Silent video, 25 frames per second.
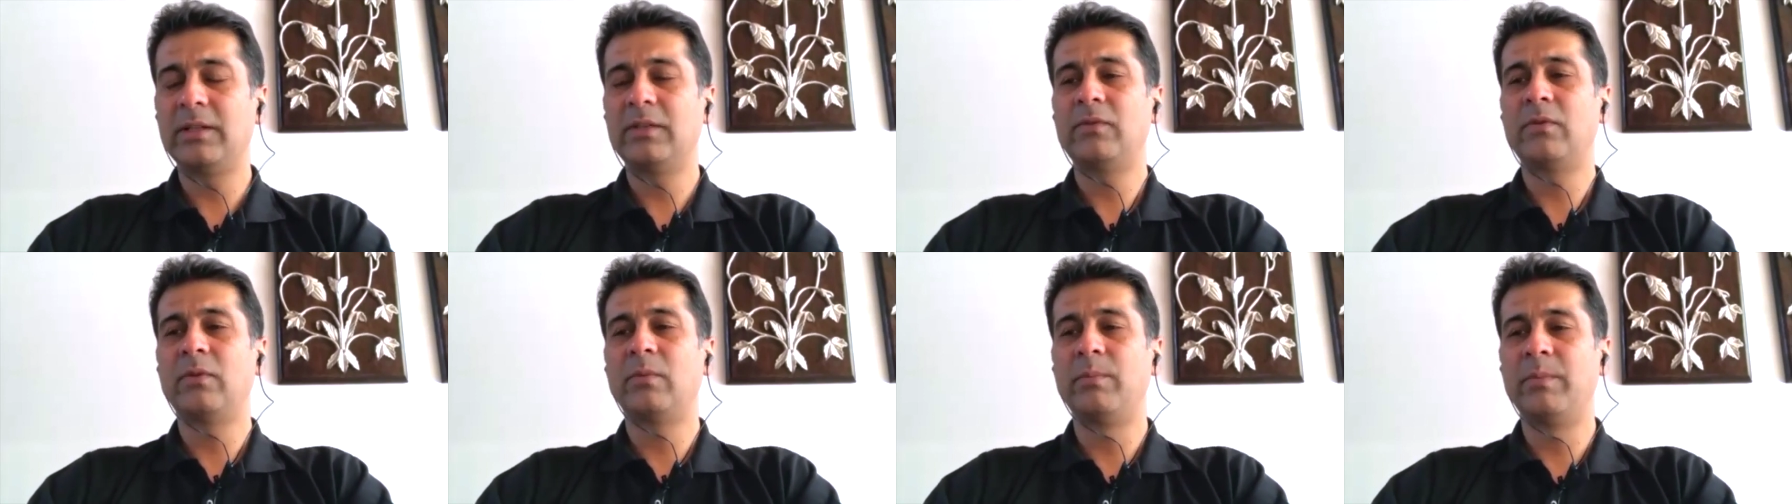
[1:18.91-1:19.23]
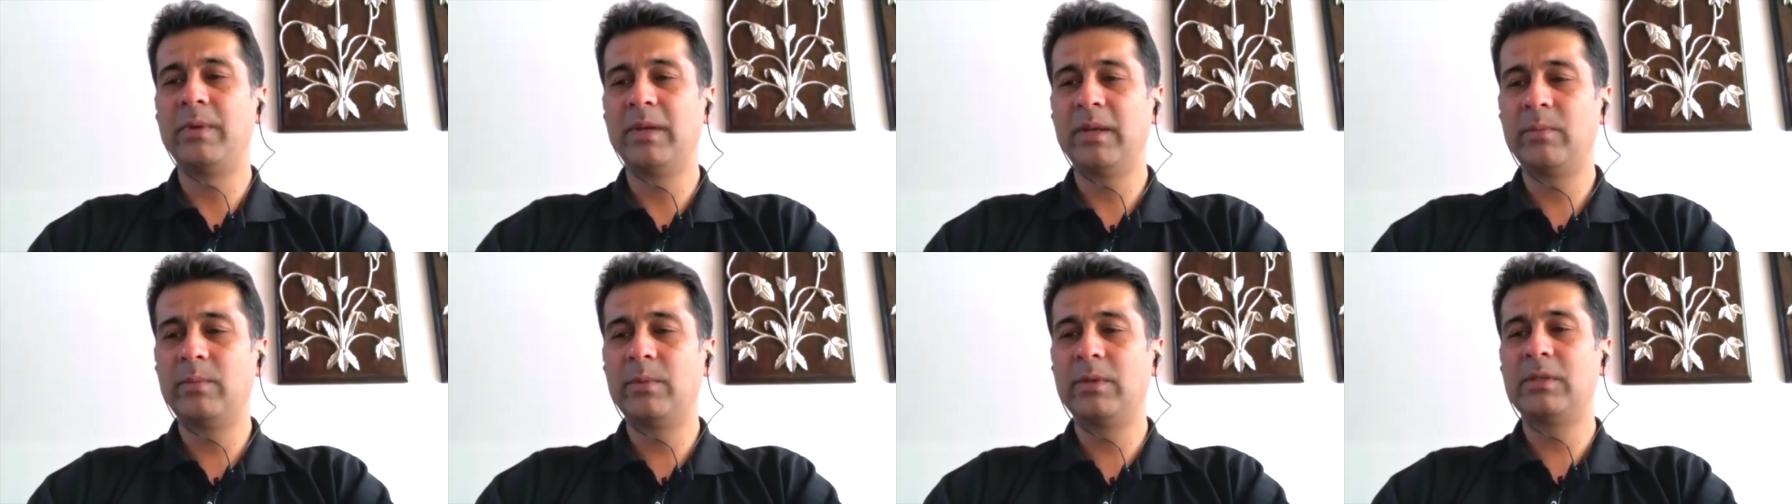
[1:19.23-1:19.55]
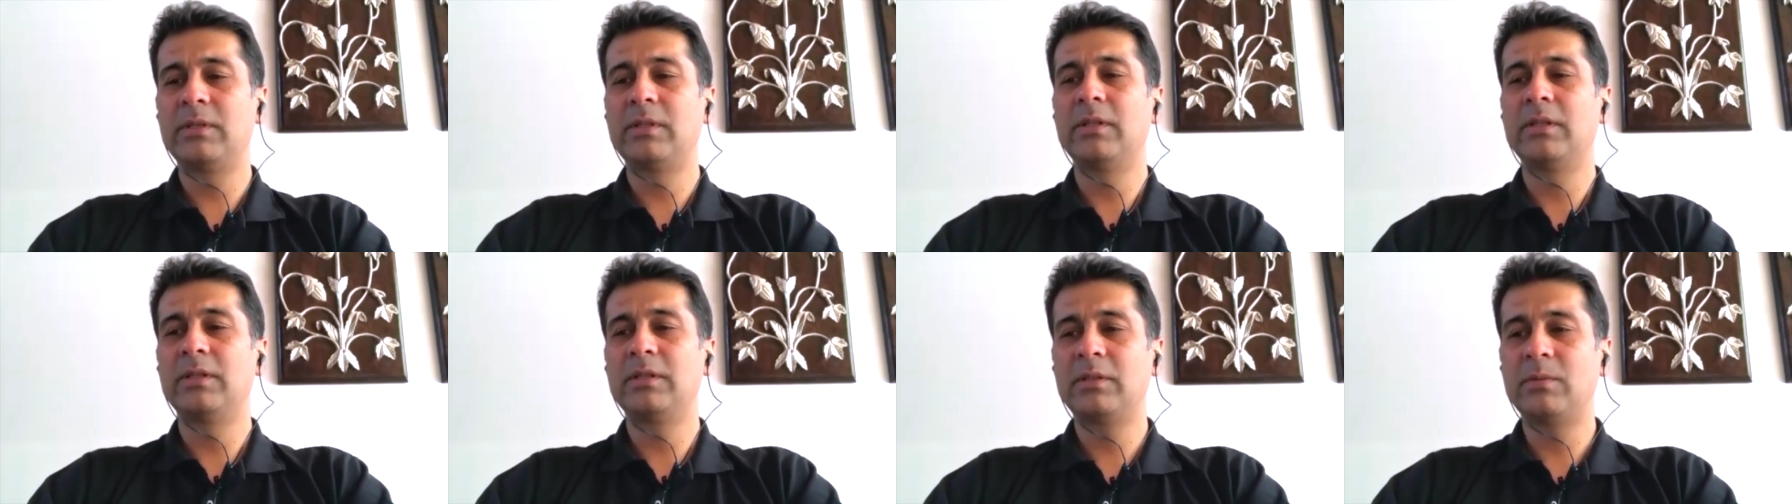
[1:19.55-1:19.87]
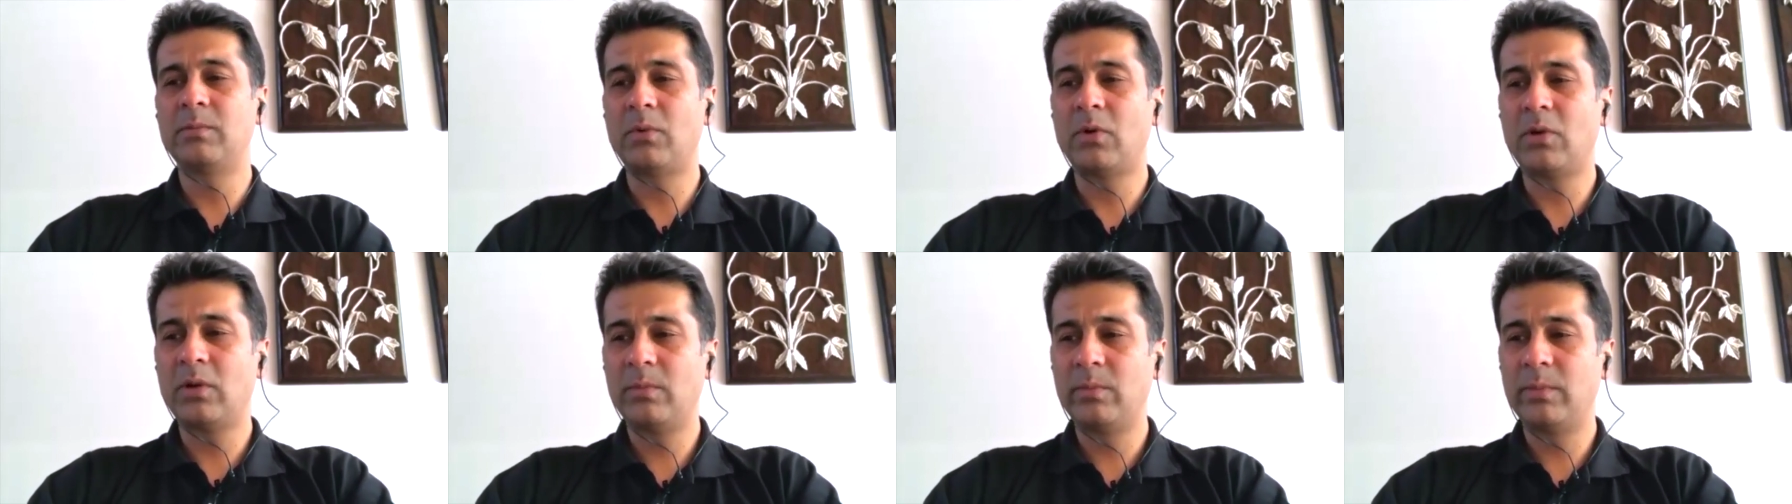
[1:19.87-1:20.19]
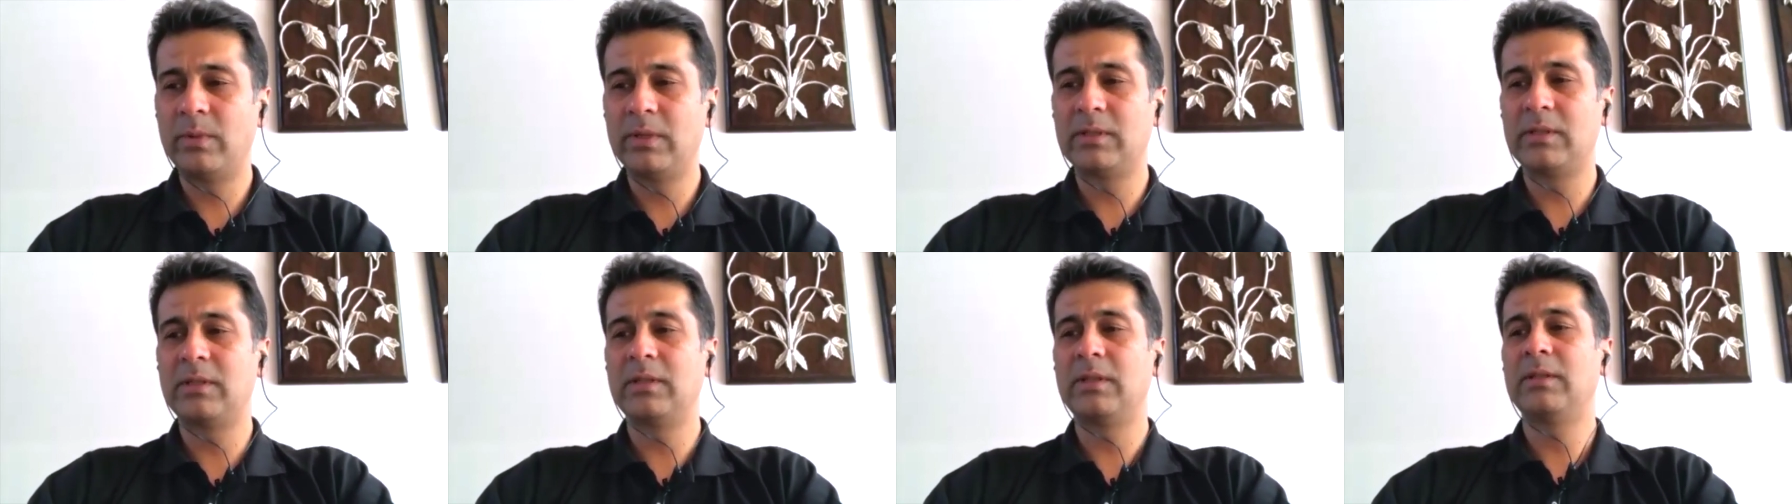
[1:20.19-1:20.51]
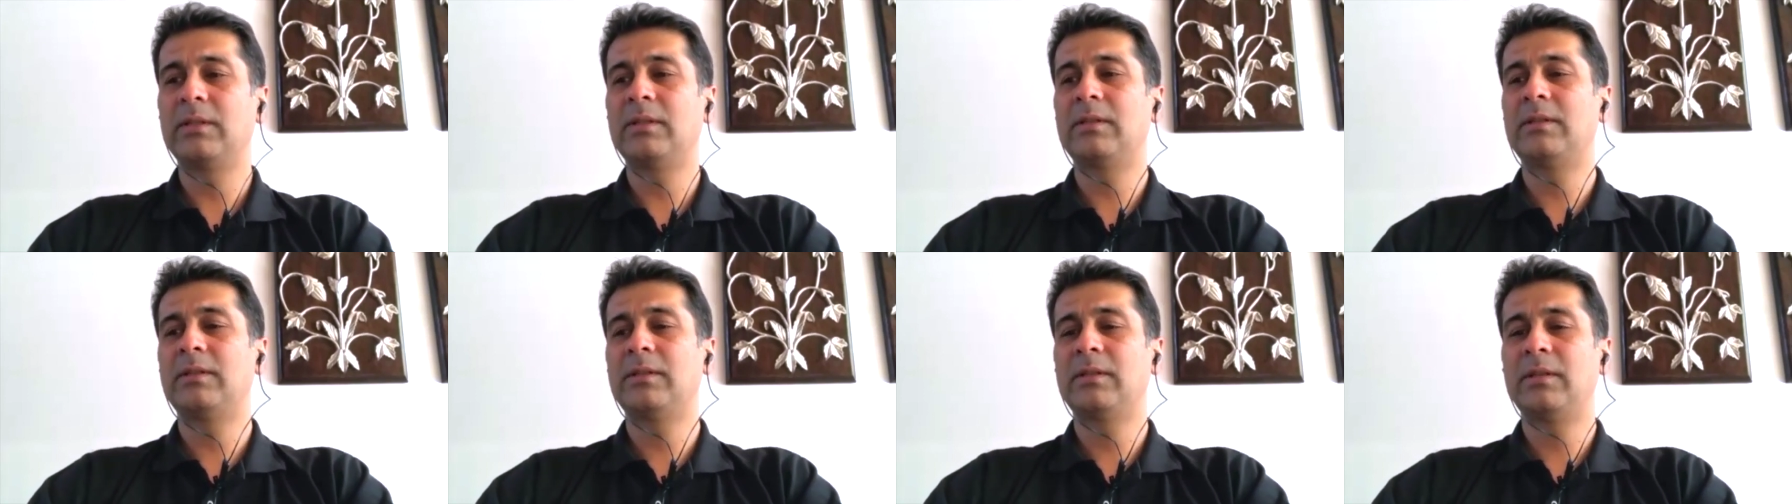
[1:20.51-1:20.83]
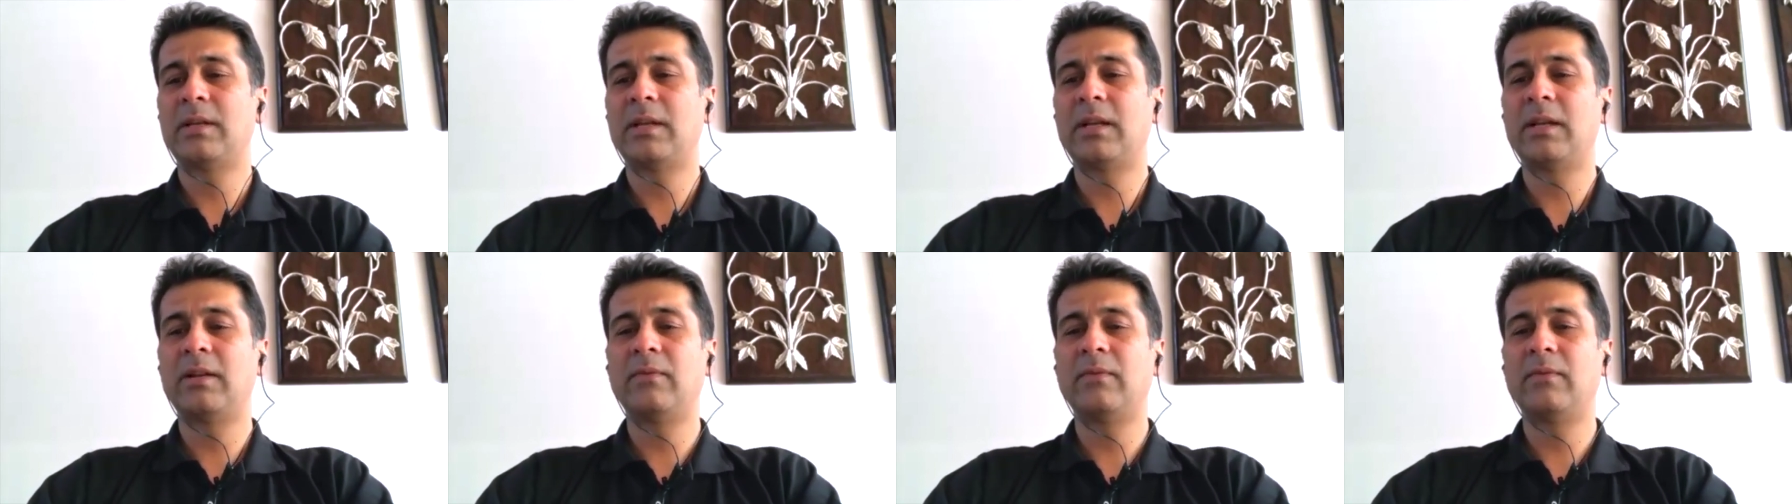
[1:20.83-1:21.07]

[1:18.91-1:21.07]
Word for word: is for big business, small business,